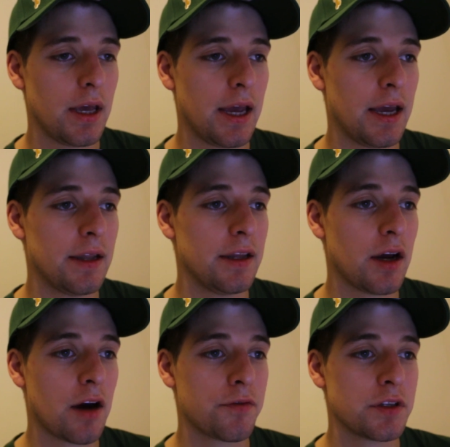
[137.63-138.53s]
and the
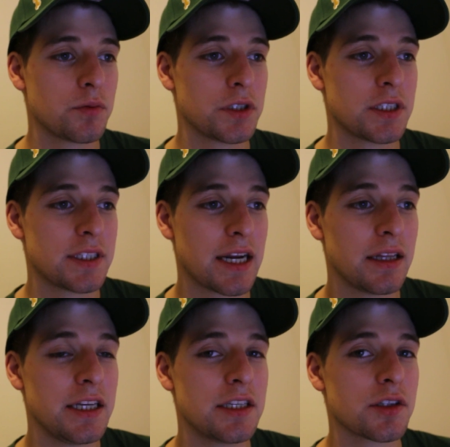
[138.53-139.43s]
offense was
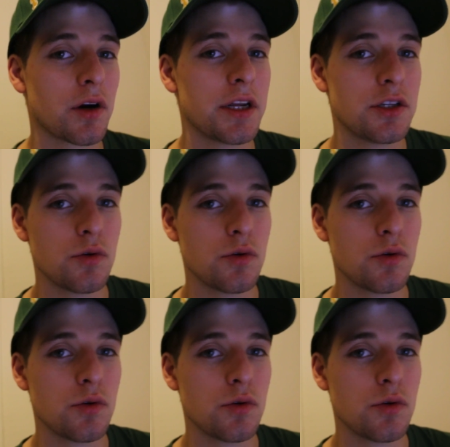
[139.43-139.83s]
steadily starting